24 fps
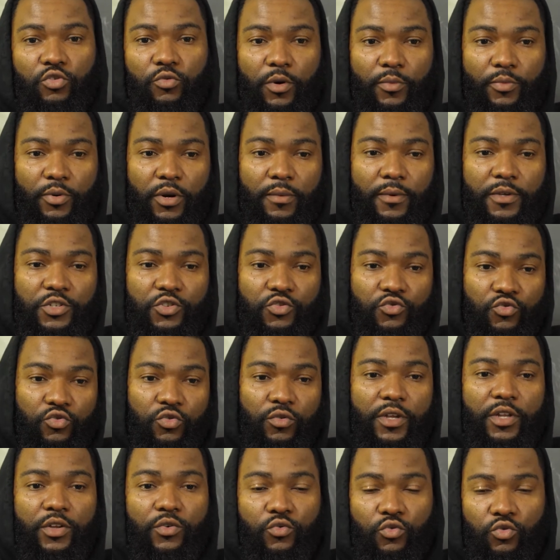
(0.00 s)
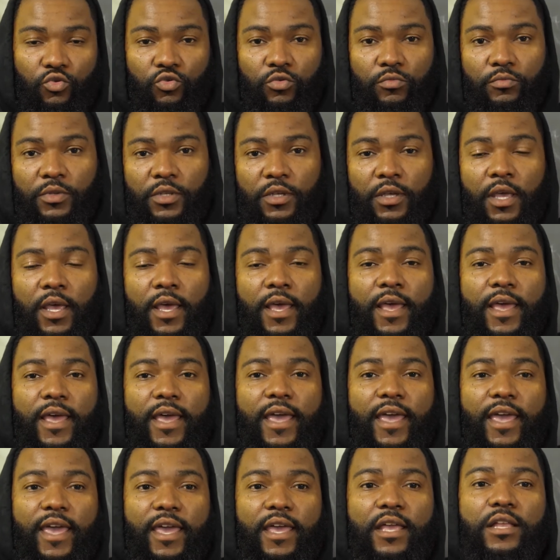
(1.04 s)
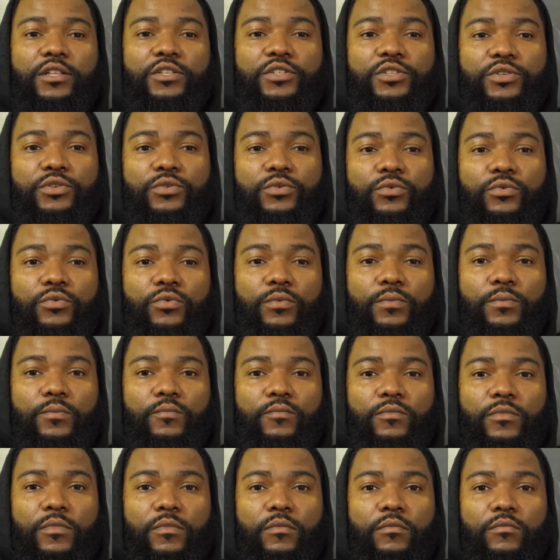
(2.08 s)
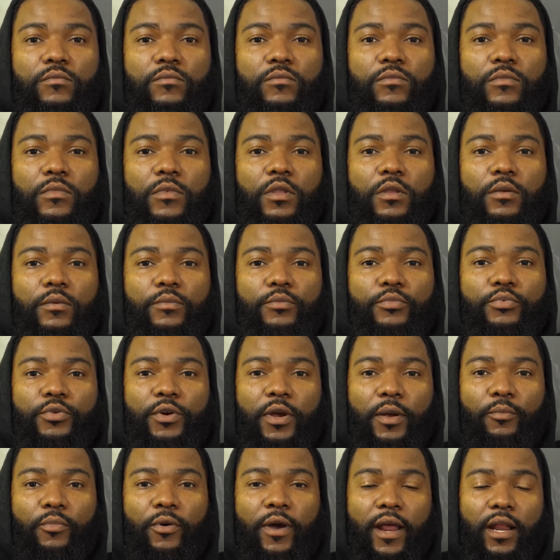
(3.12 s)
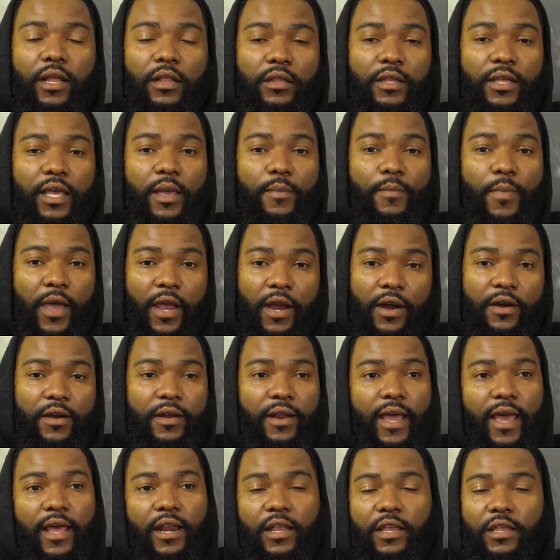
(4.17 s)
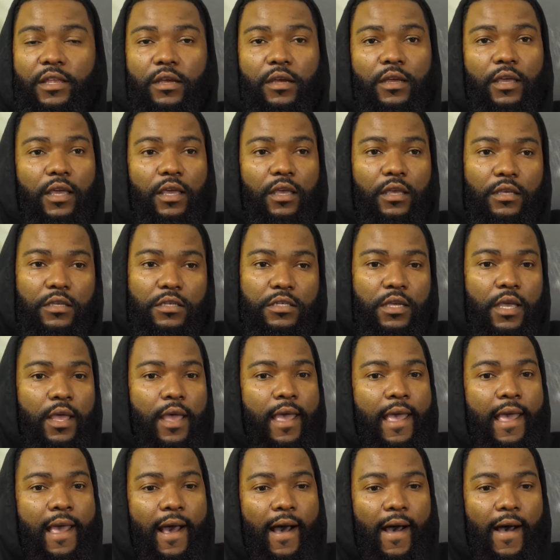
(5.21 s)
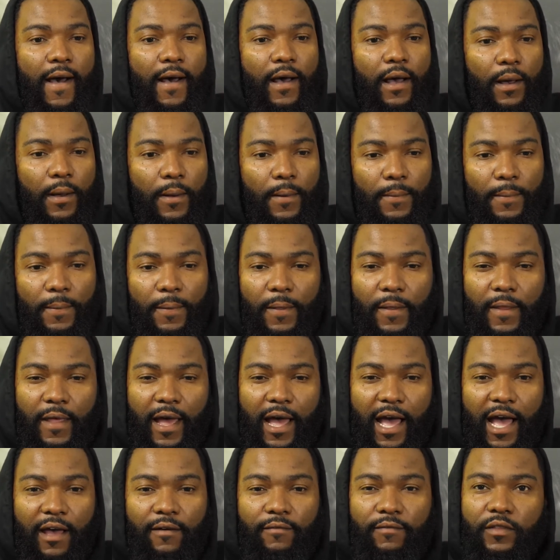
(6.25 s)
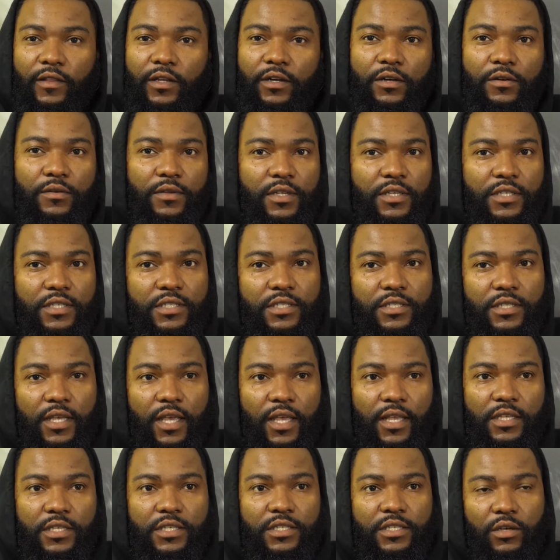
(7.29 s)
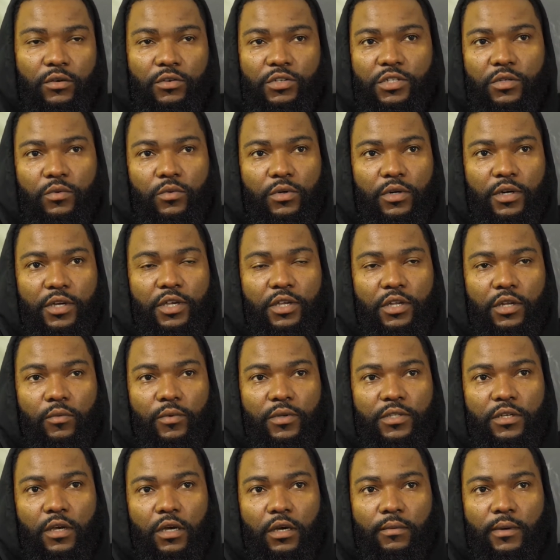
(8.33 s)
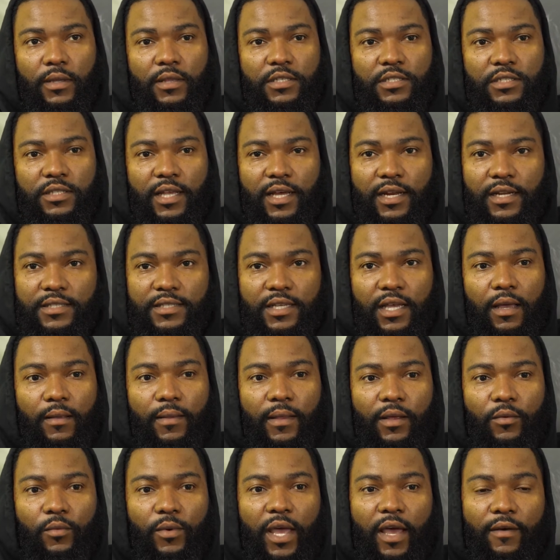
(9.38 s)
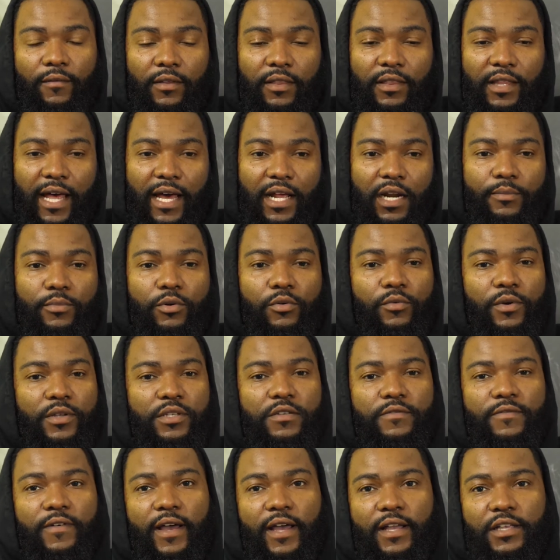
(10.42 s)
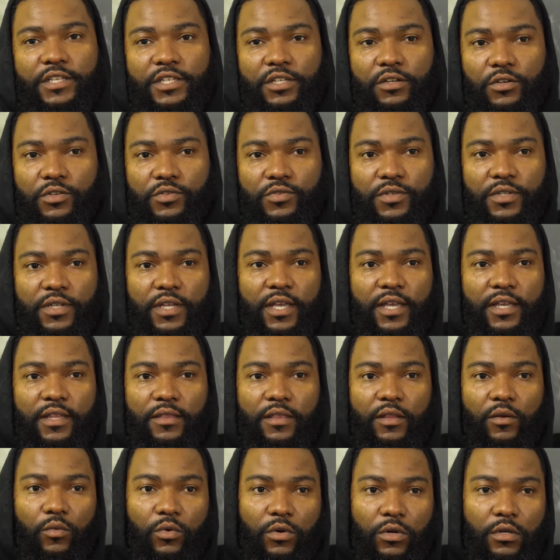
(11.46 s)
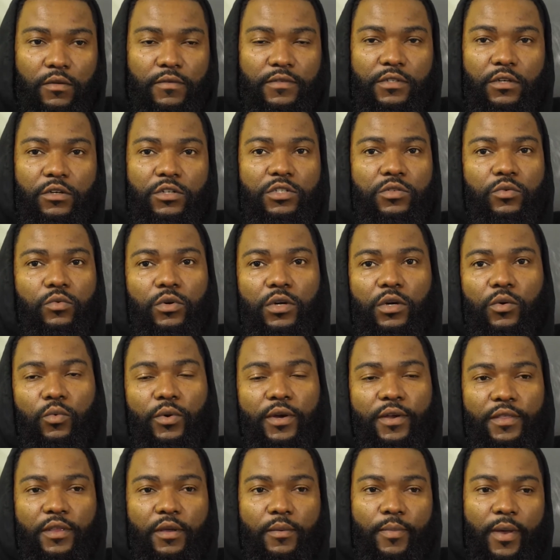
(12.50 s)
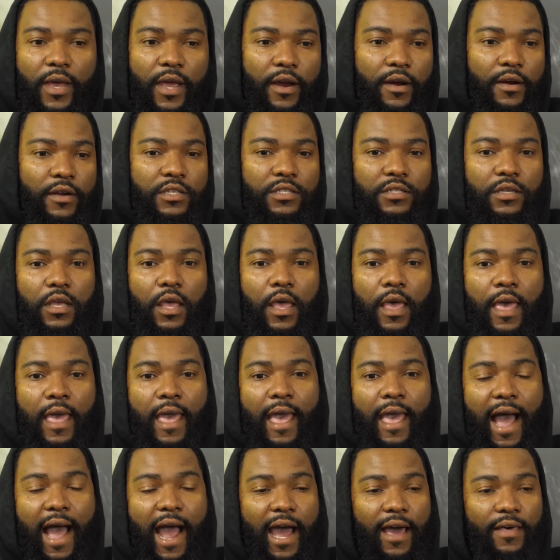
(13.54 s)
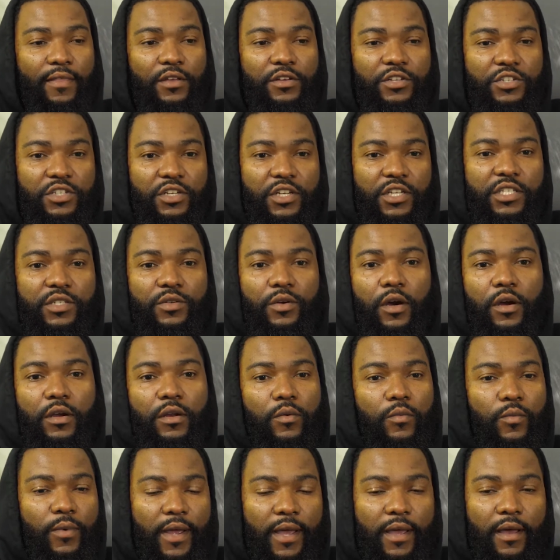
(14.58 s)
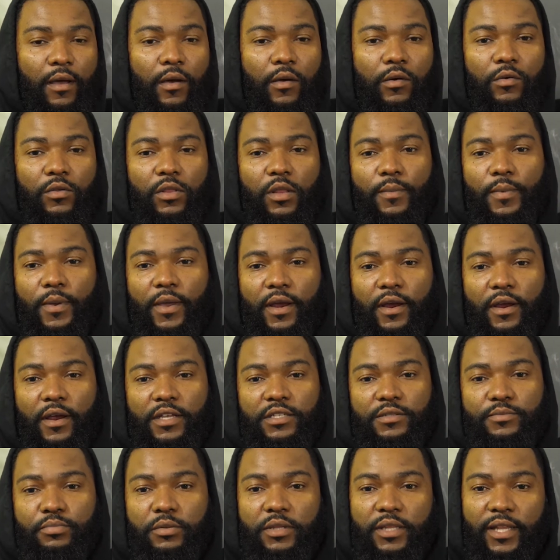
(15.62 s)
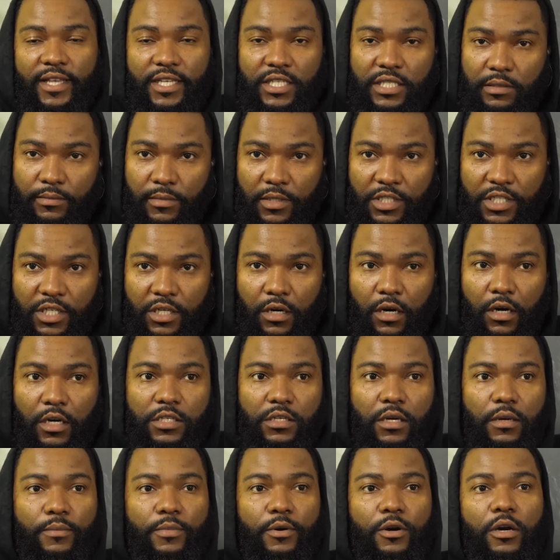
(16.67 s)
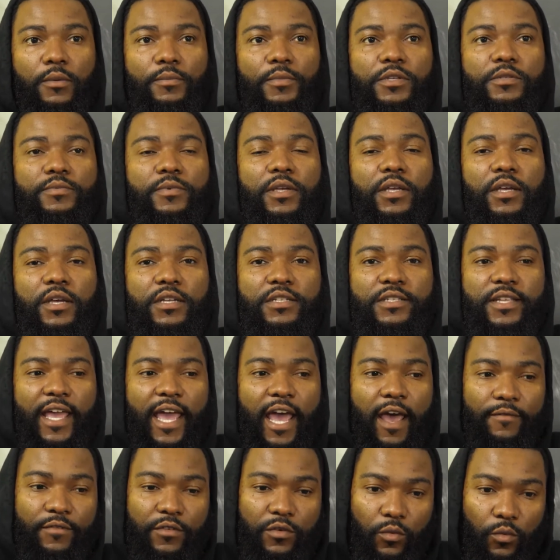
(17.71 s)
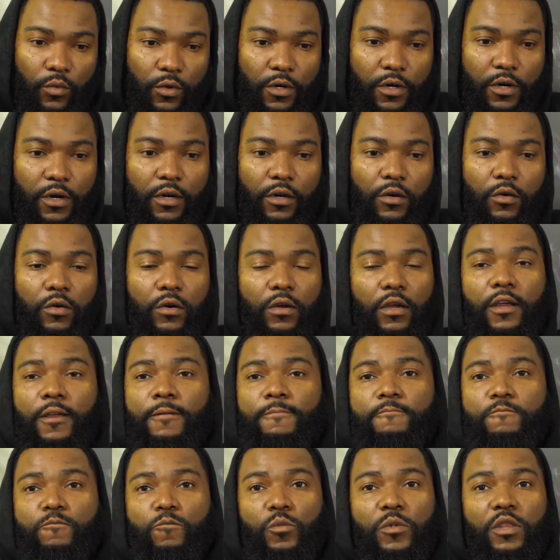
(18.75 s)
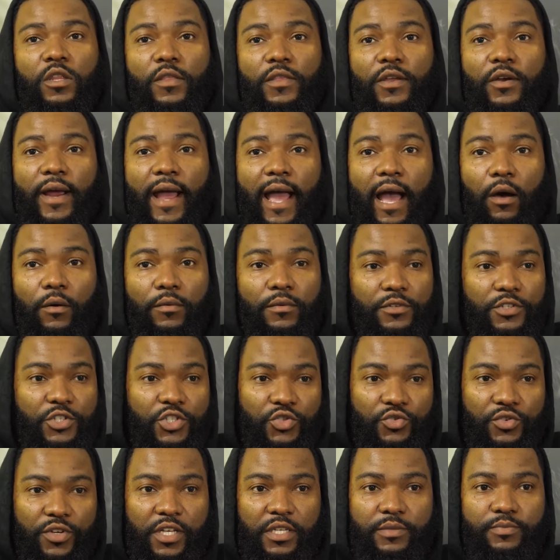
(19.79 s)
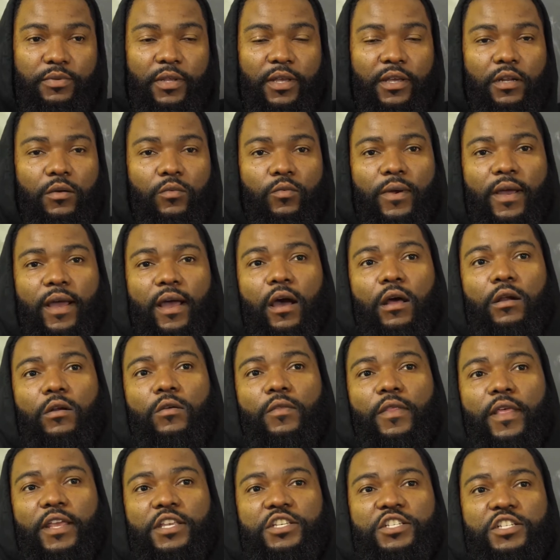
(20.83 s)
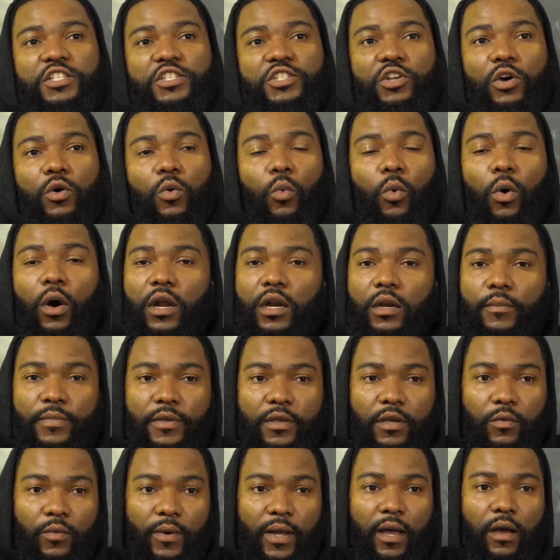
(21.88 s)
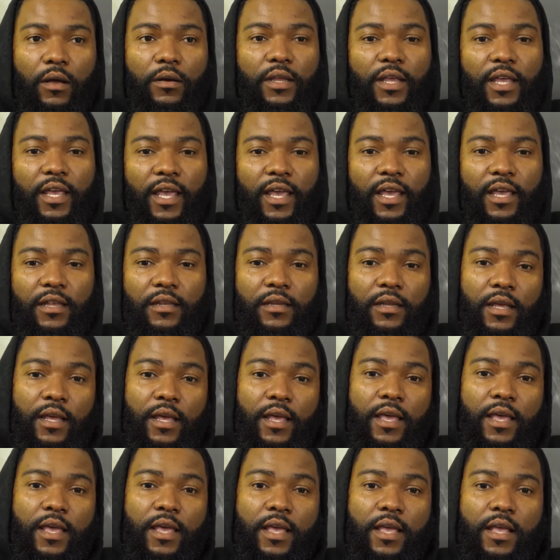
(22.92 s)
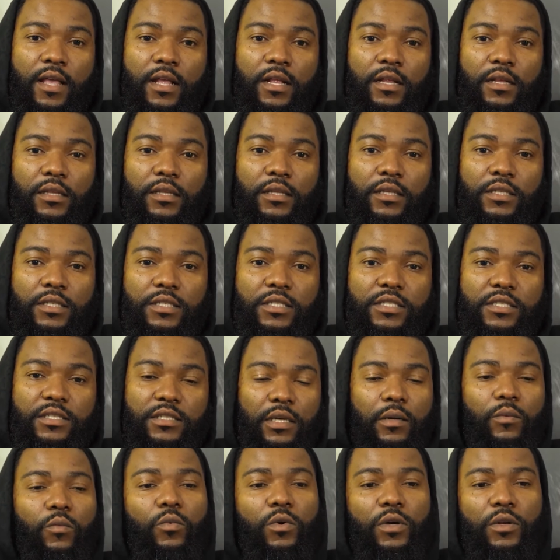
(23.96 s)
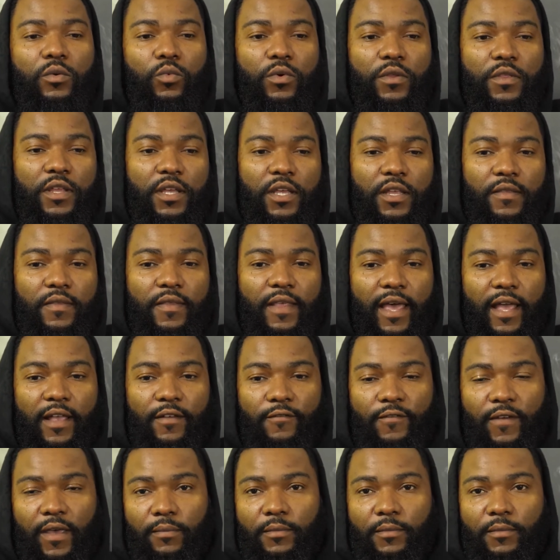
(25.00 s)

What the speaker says: were pretty much grew and groomed into practically a parent at a young age. I've learned this in social work. We talk about this a lot of time. Like we have a lot of parentified children in the world of social work where their parents either just aren't around or the parents place them in charge on purpose because they have to work or they're out in the streets playing around or they just don't want to be around. And someone within that